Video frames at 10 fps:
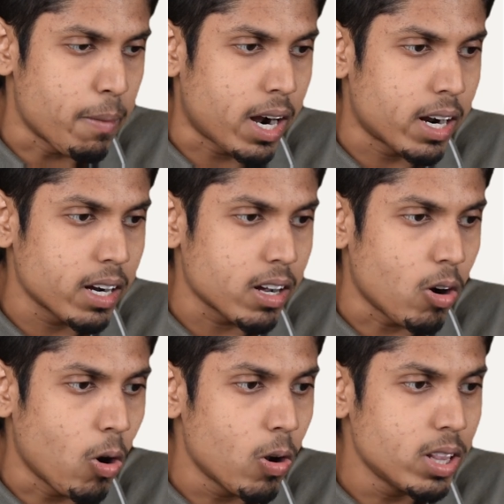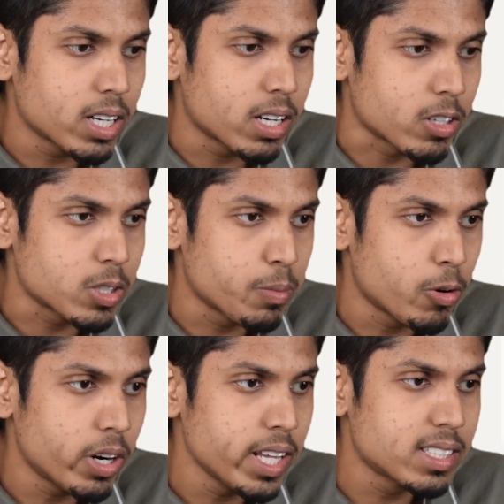mark all the
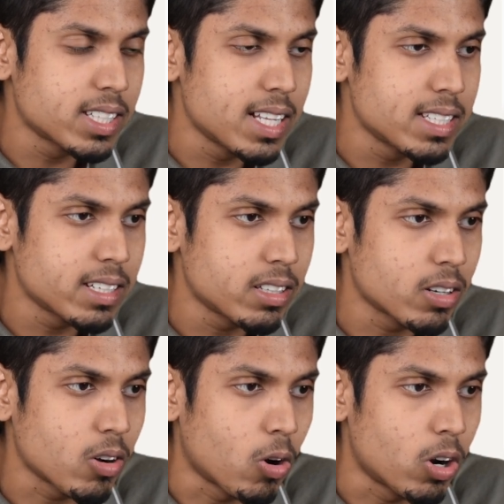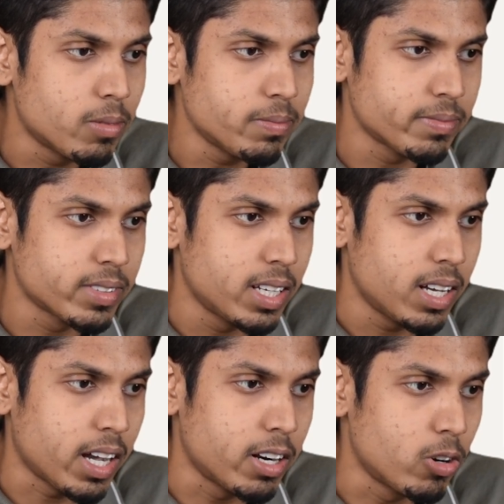corresponding cells in the column
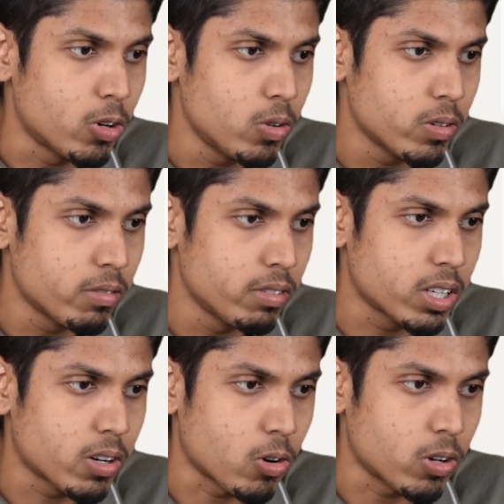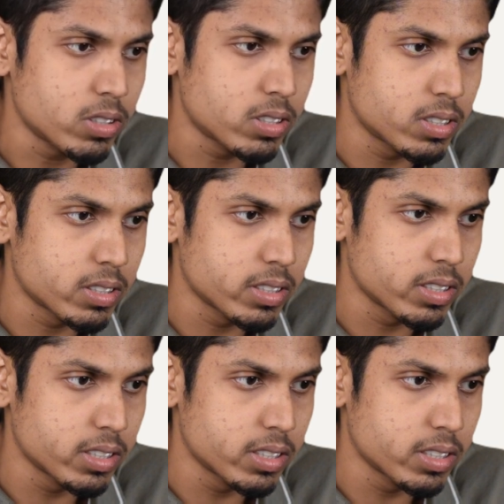and row with cross,